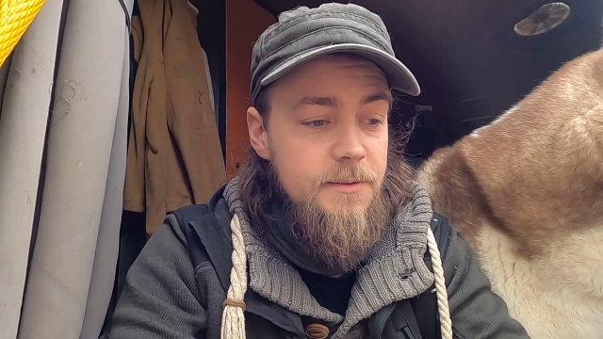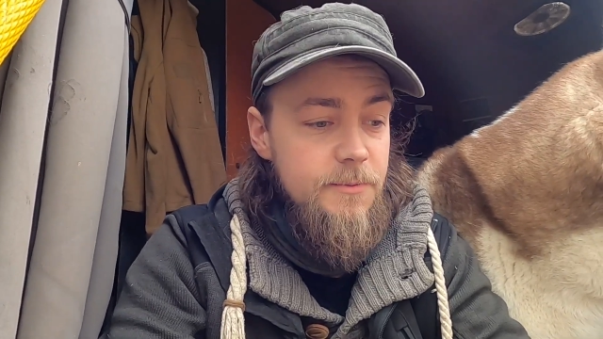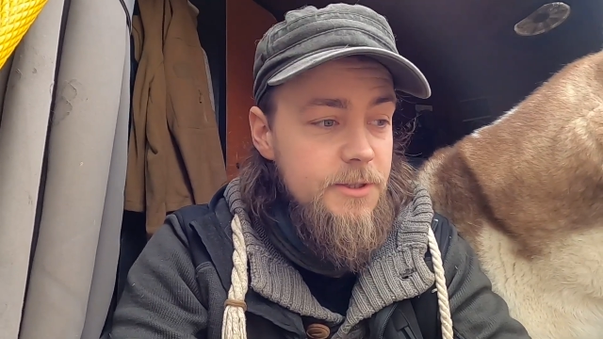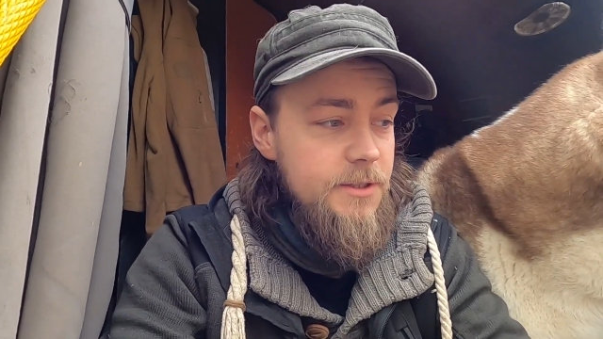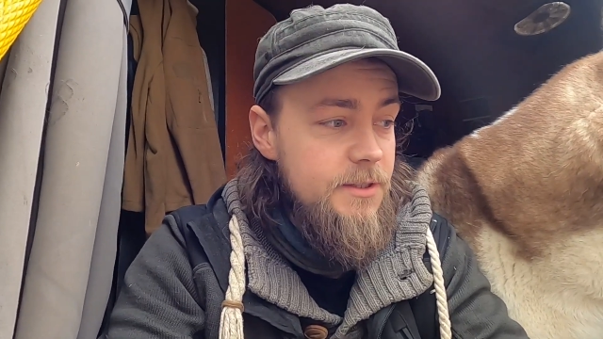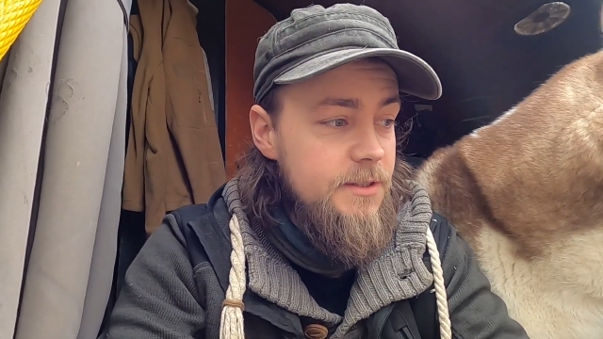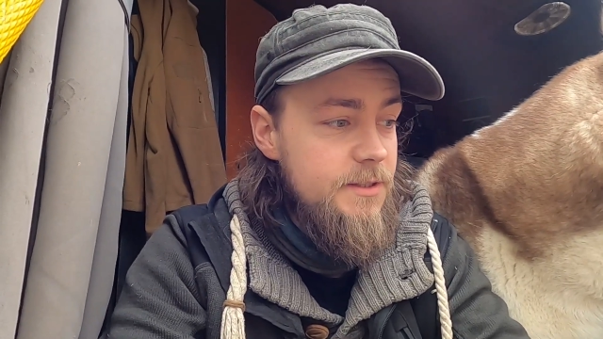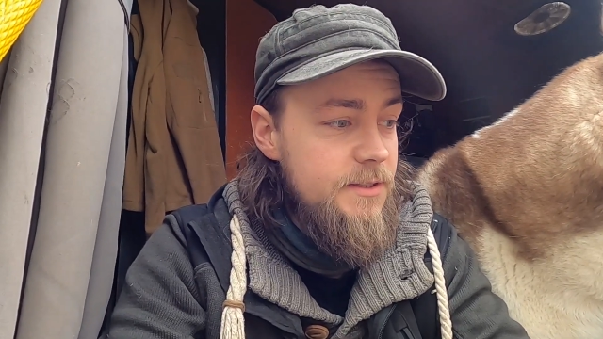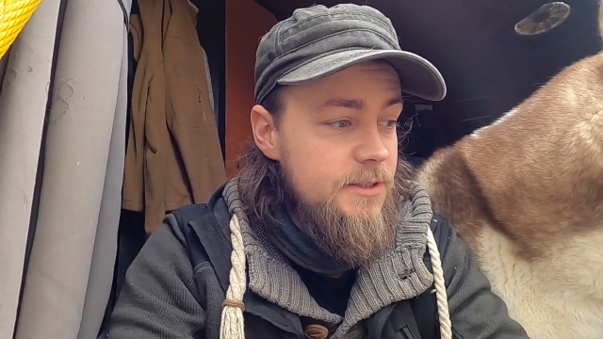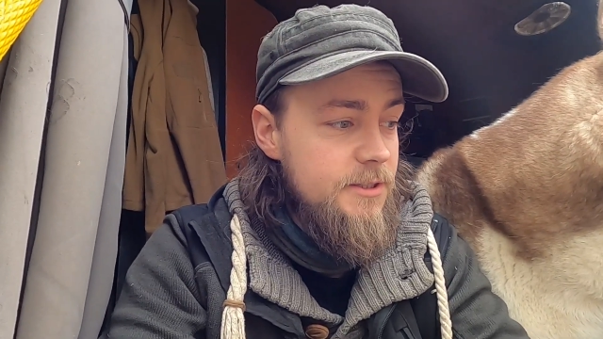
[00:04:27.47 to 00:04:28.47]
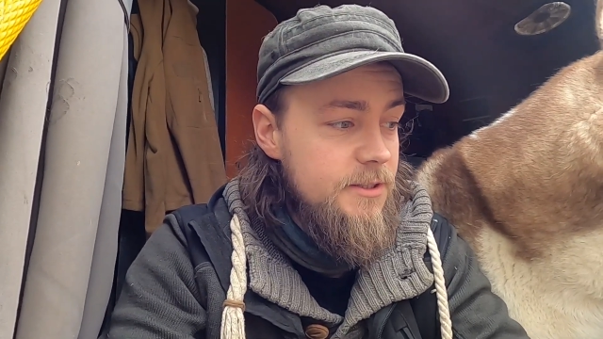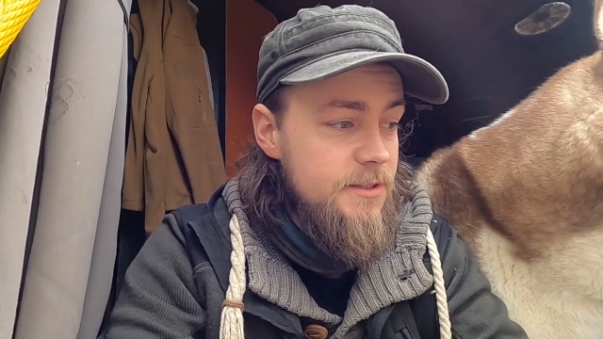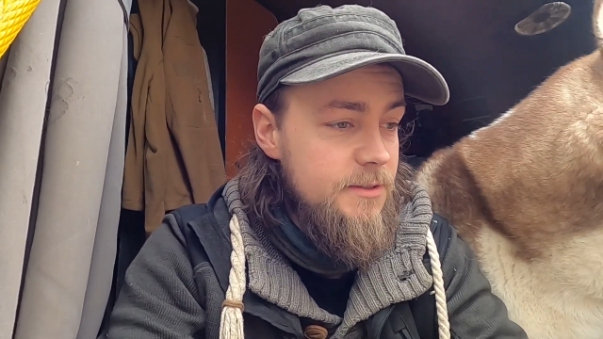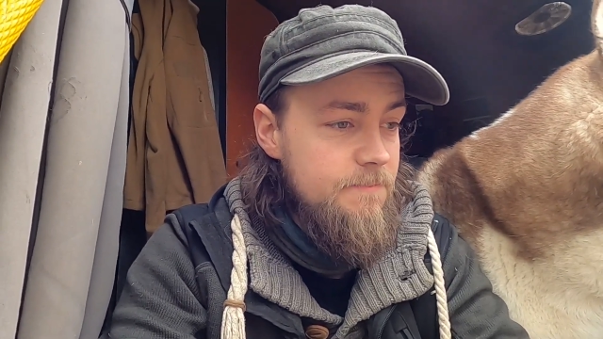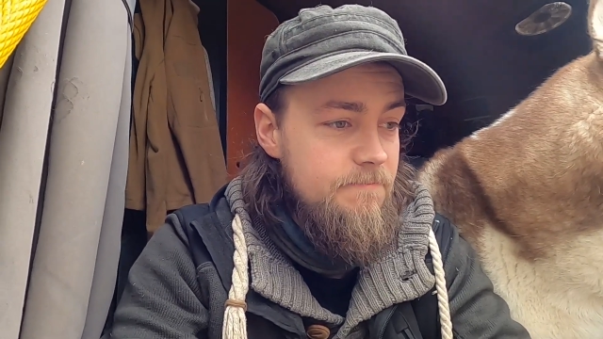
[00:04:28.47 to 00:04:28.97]
which has
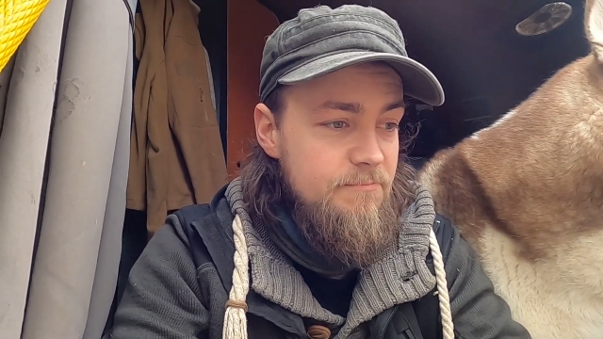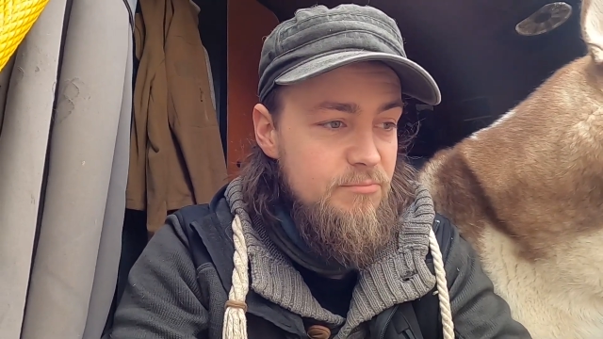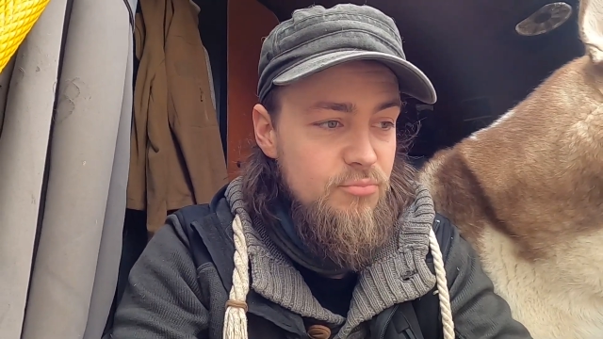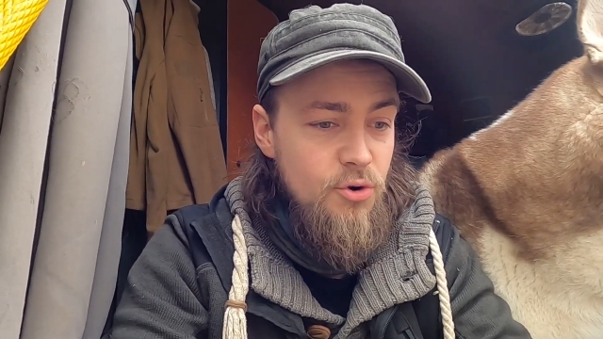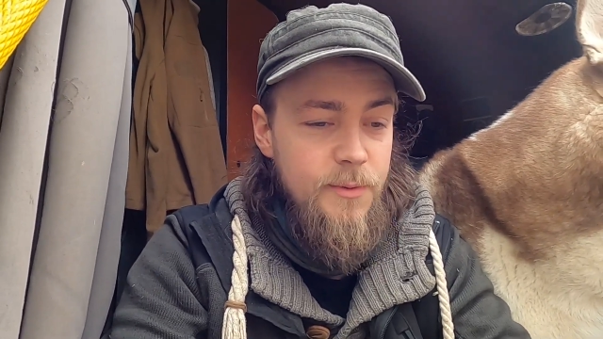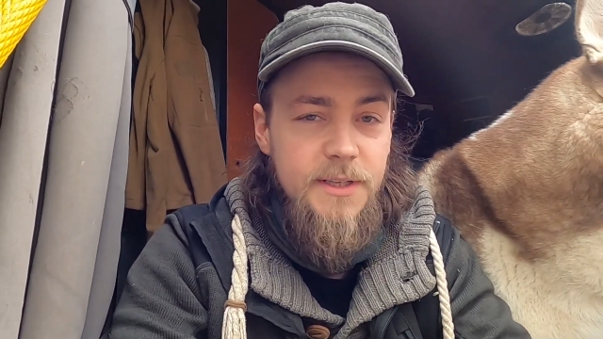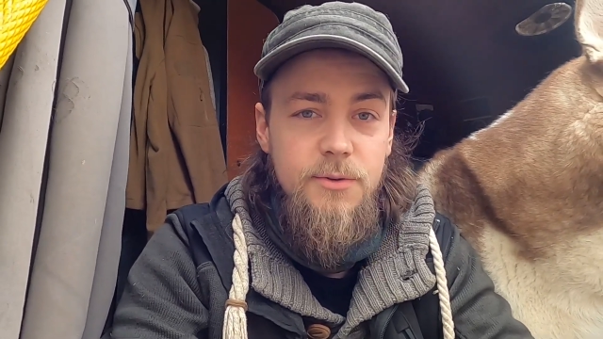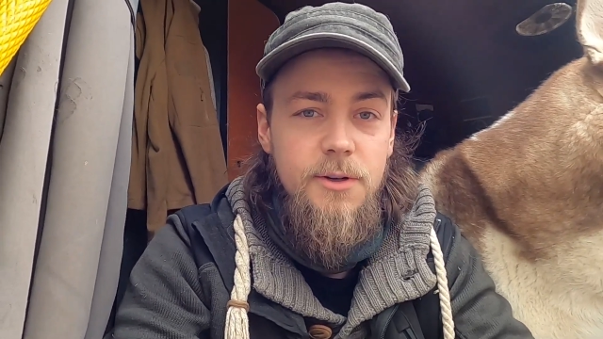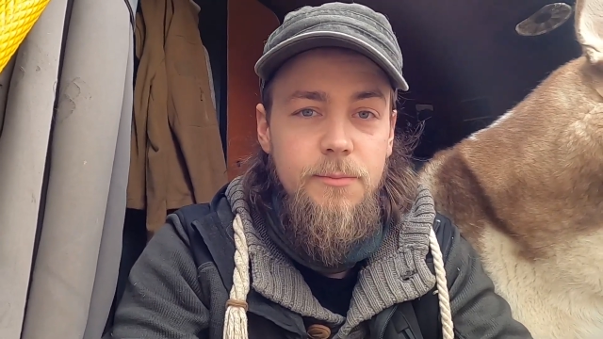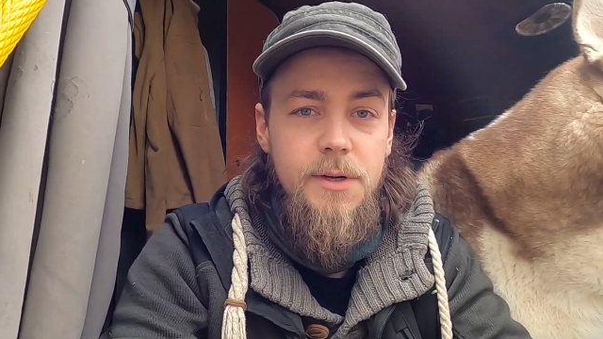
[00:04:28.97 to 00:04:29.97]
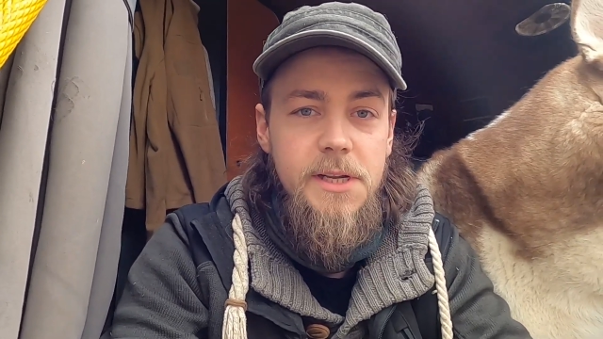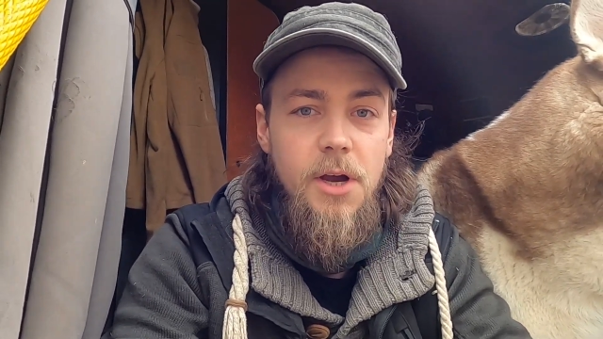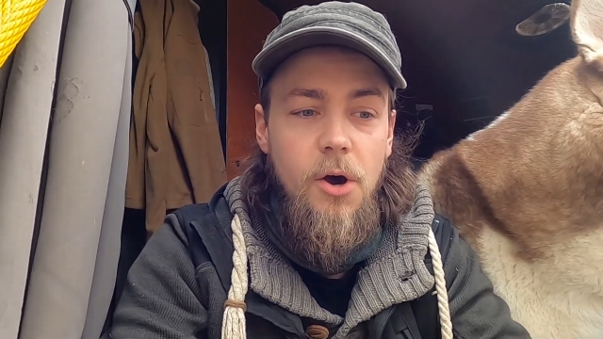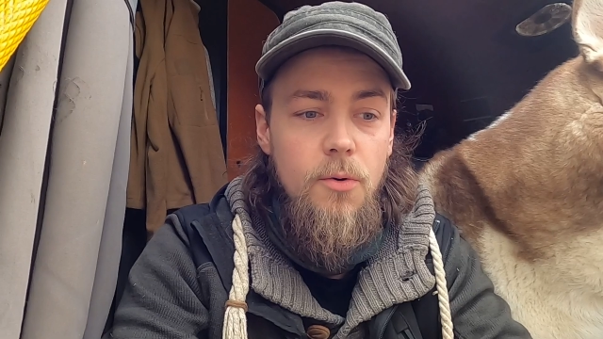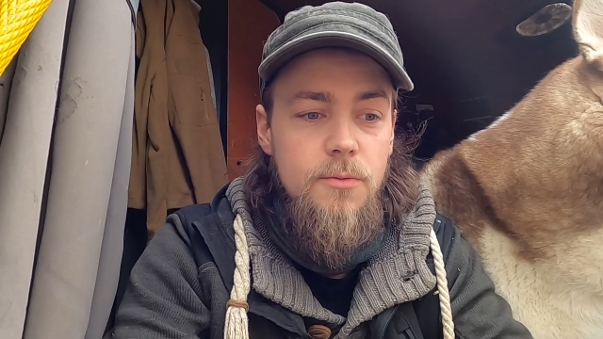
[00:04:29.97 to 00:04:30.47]
just brought me to a complete
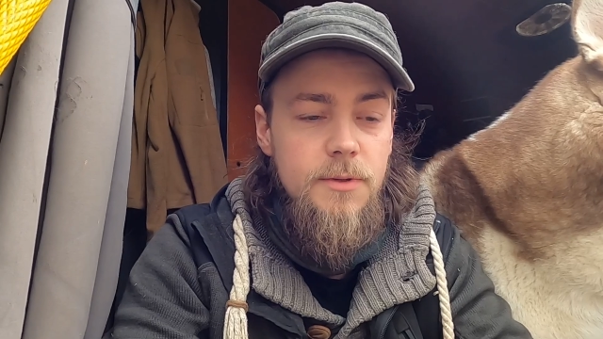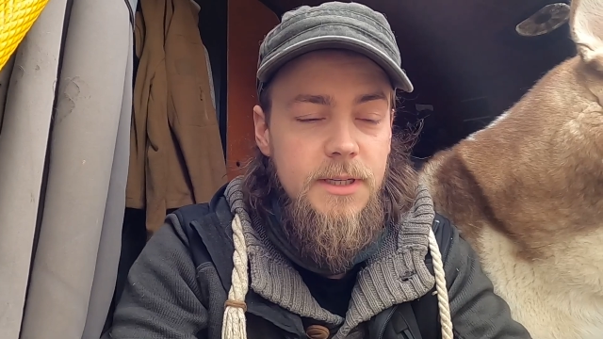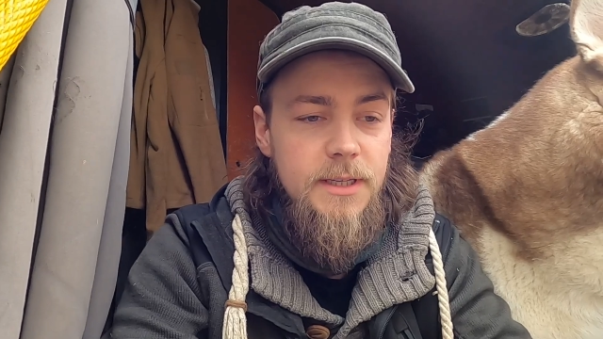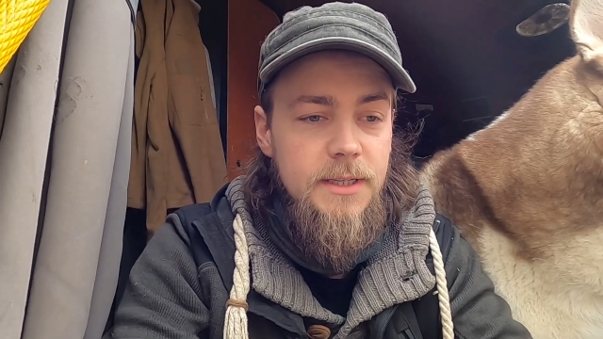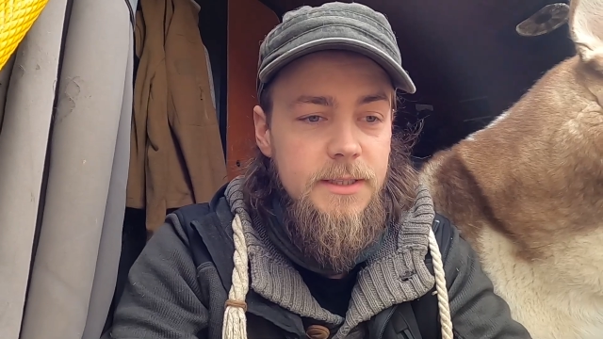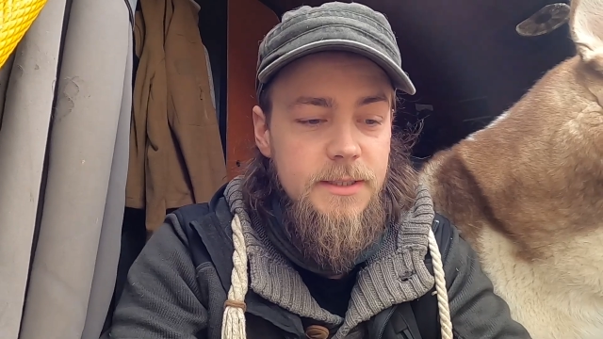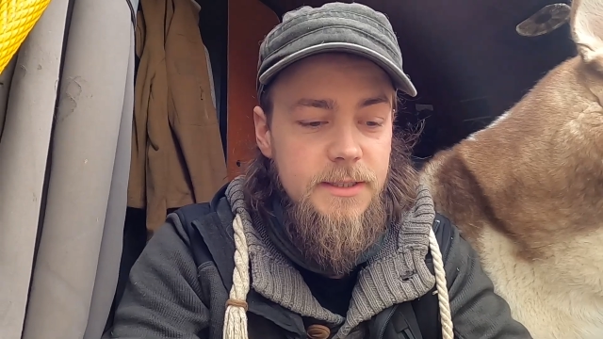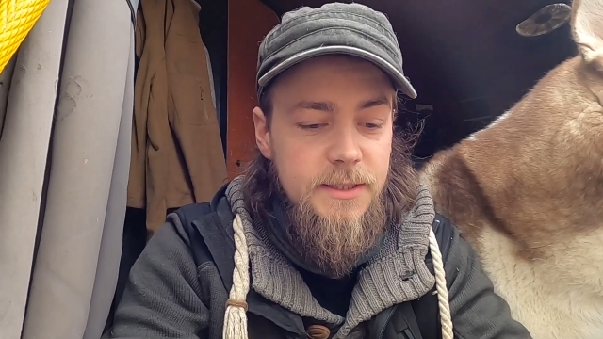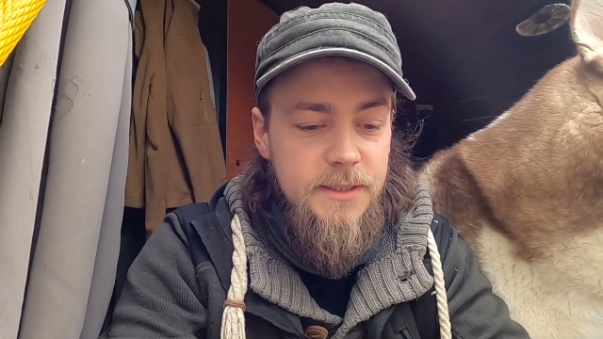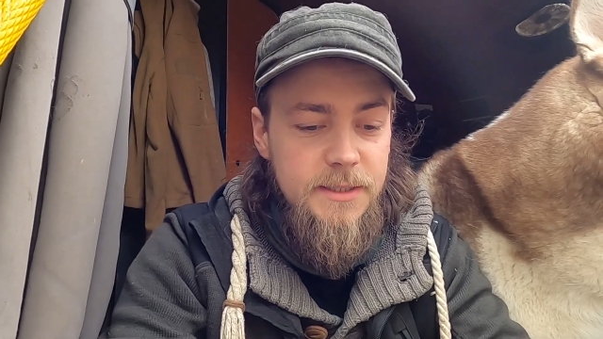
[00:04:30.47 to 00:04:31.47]
halt and